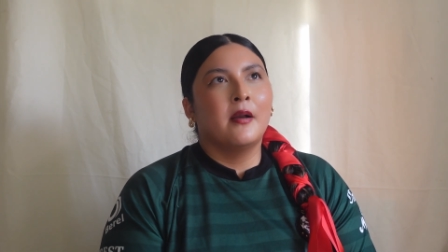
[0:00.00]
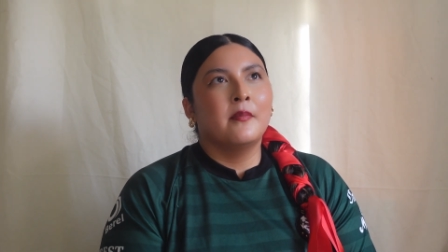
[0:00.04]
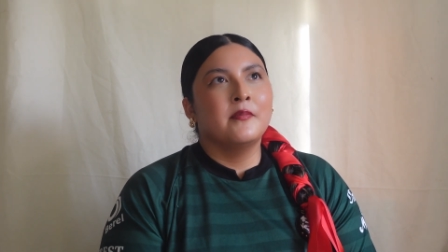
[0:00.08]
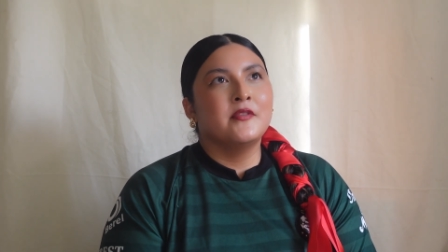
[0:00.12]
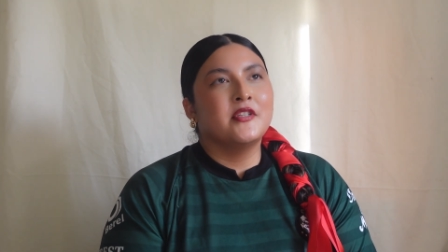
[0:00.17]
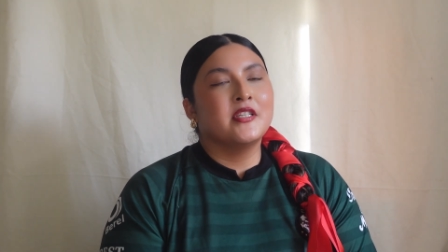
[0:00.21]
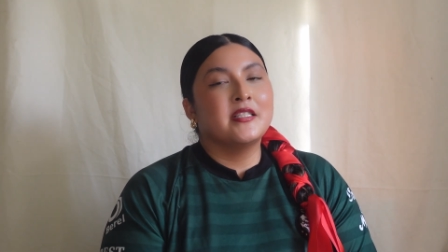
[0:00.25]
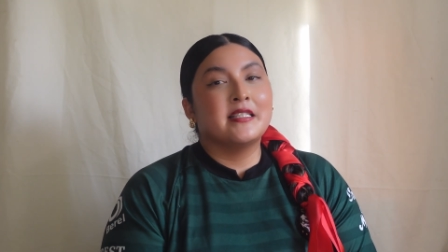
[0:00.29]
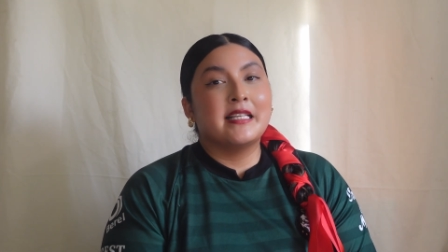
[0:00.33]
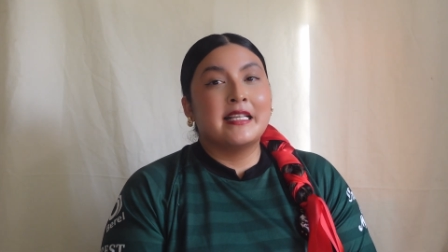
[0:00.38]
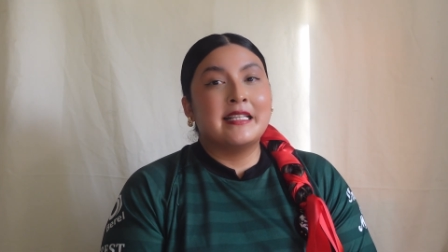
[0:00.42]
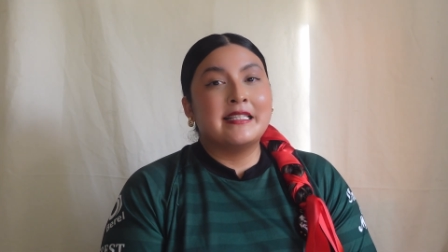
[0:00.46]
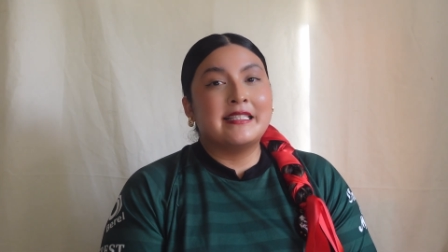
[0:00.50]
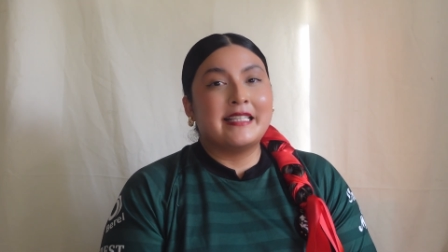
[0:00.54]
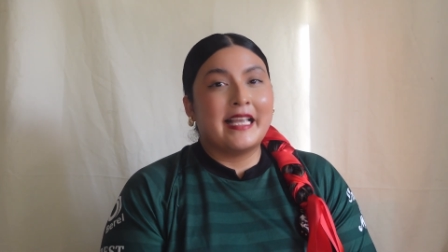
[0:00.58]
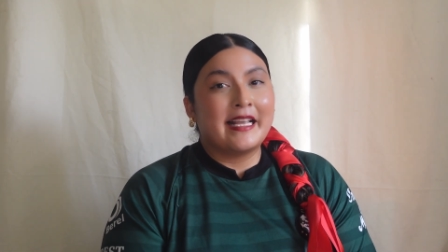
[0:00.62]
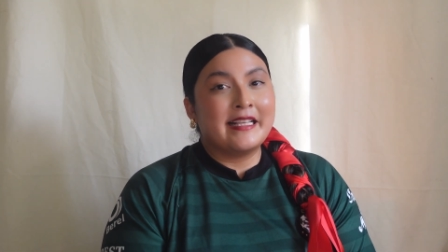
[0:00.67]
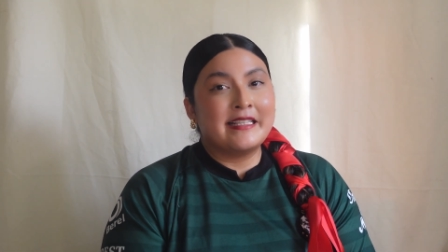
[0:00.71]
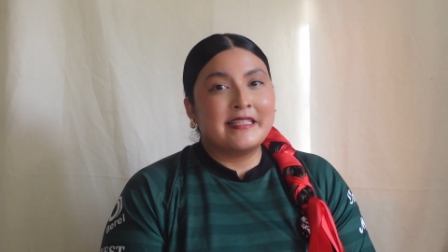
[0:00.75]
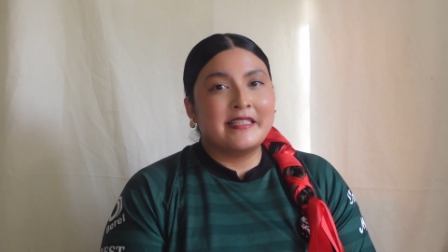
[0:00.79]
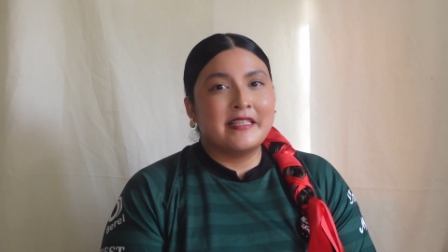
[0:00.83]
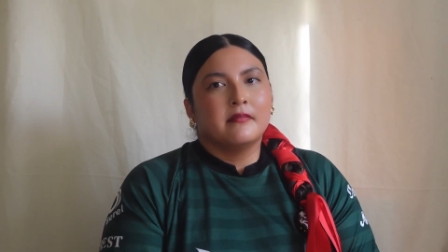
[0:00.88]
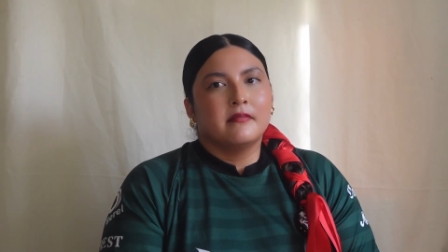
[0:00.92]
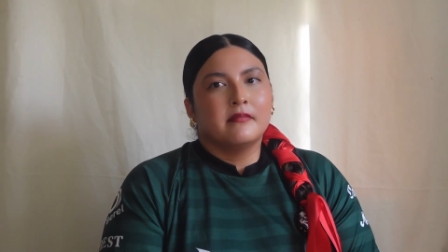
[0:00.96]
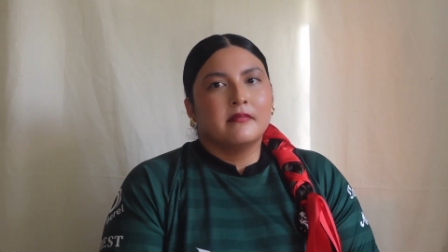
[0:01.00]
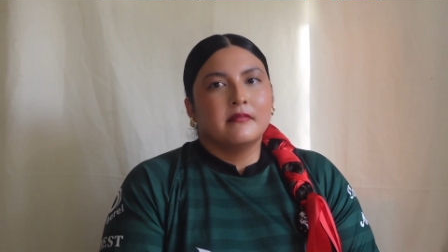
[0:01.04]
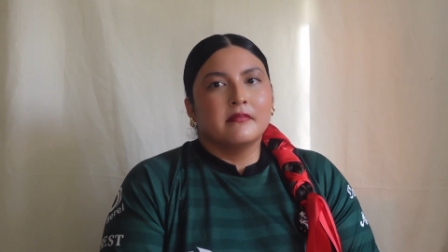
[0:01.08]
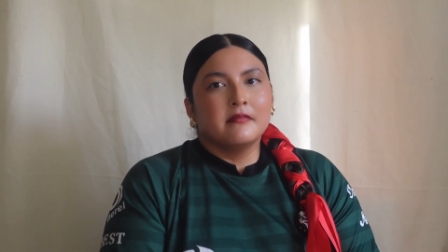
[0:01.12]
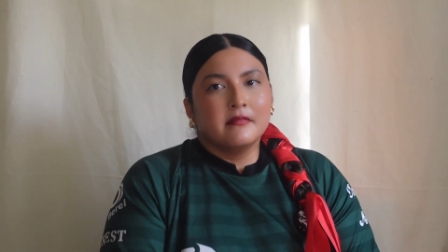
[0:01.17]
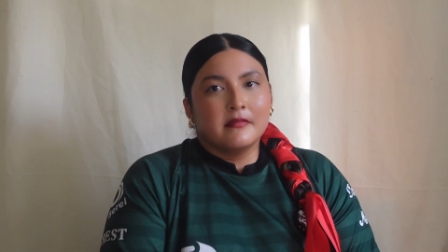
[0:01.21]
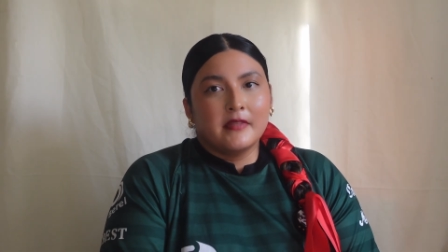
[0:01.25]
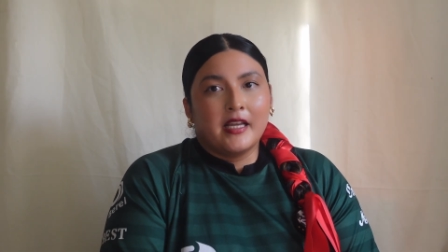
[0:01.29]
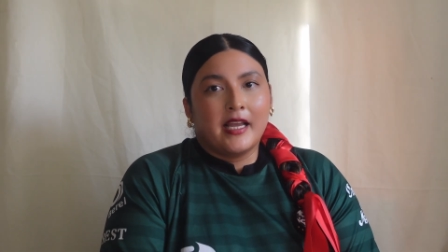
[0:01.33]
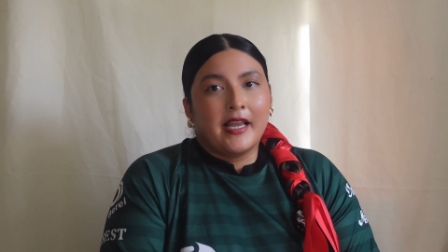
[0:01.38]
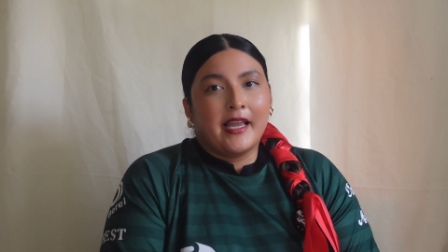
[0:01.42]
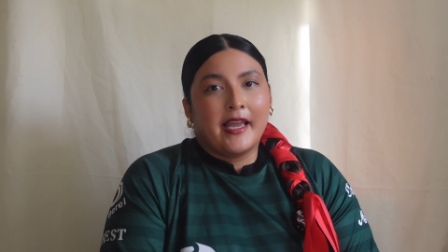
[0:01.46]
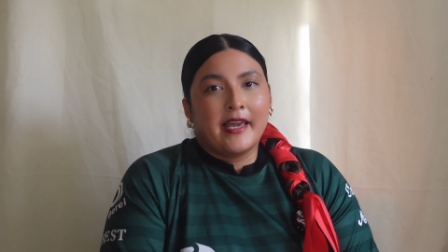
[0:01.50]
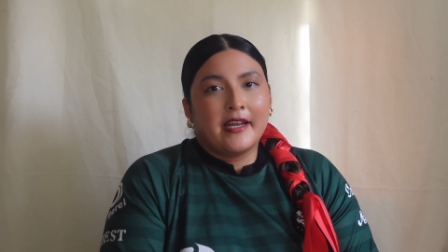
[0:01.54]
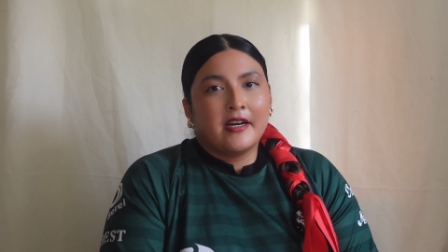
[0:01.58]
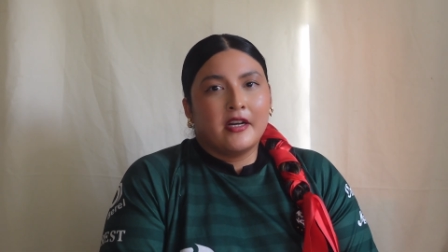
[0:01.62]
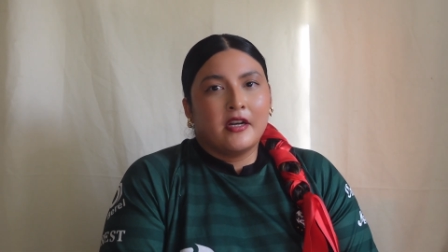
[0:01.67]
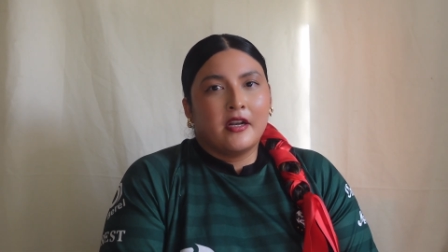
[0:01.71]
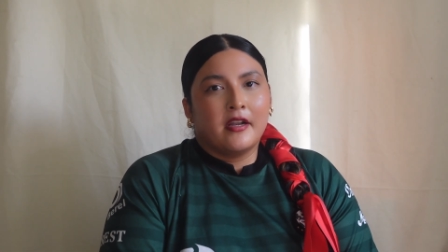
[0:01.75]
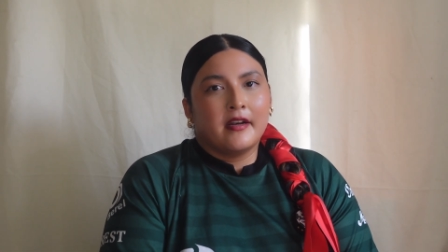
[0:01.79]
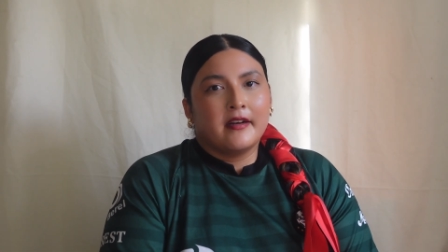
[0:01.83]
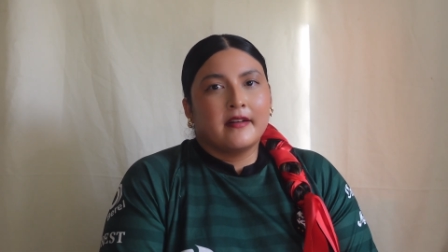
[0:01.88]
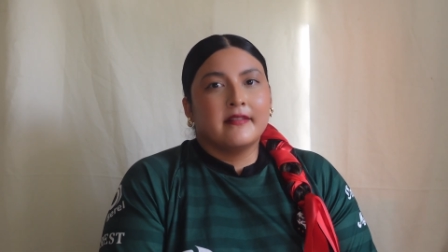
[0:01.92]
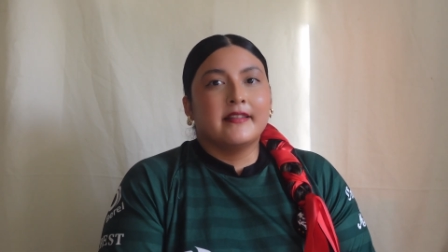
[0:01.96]
just intense. I had a
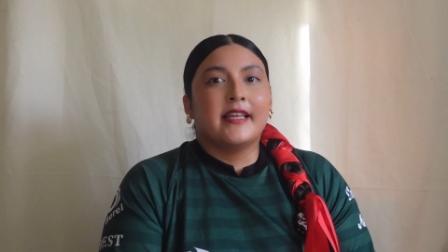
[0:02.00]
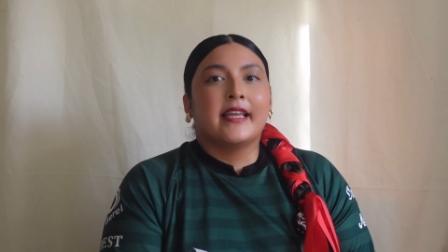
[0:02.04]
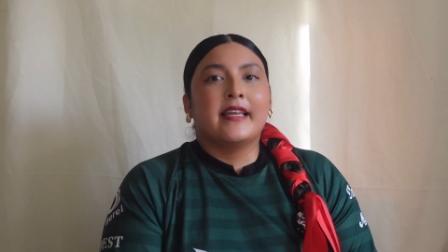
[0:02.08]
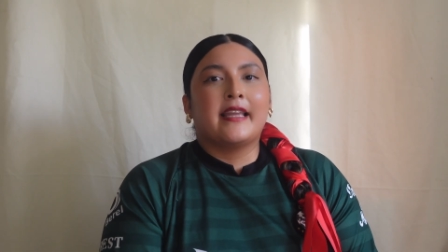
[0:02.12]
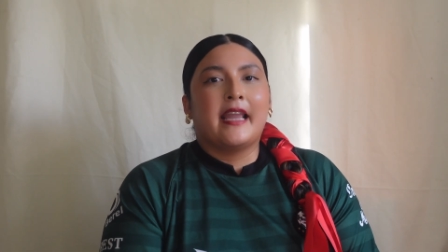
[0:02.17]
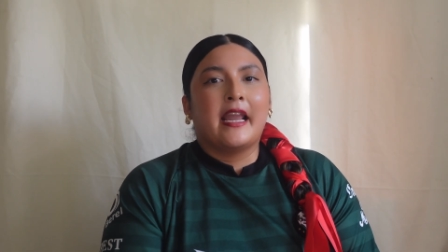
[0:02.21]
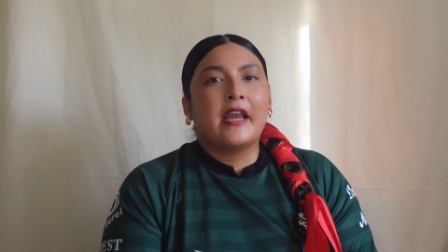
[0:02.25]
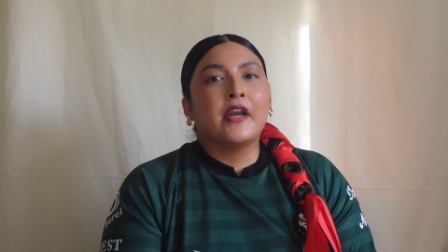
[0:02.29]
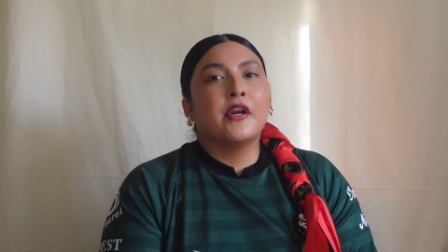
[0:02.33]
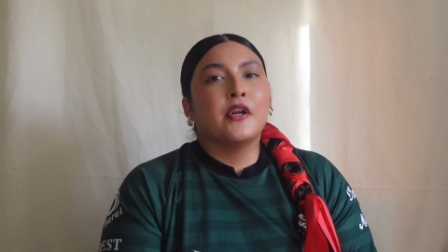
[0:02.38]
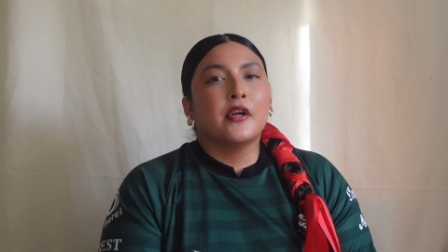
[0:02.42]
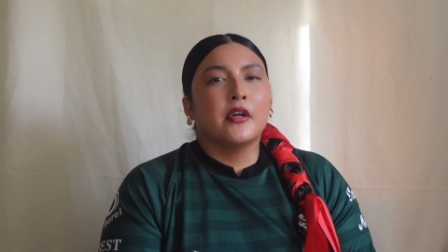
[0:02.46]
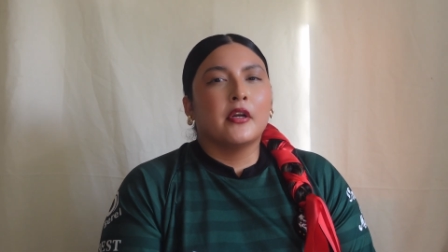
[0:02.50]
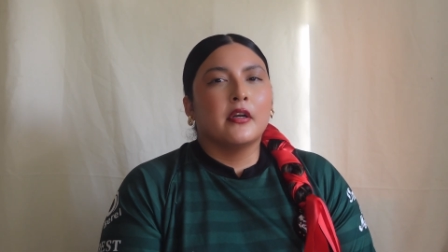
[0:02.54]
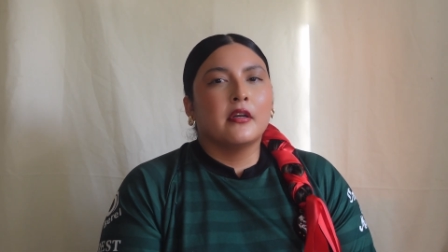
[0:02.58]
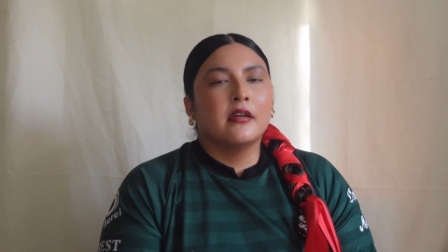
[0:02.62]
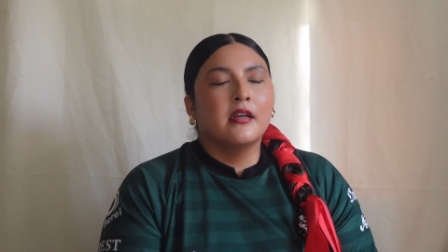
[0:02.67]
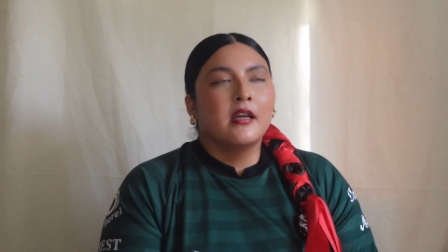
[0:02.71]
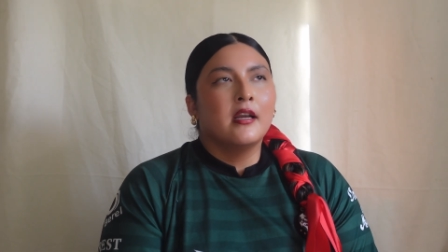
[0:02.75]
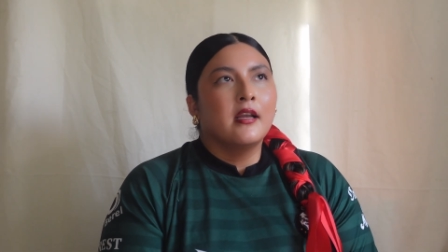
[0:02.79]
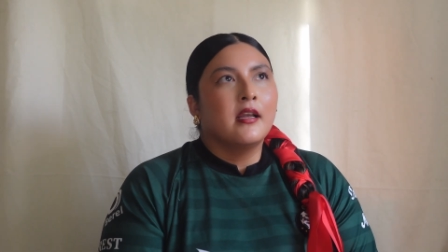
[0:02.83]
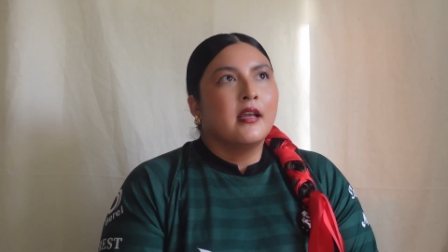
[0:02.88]
lot of like anger,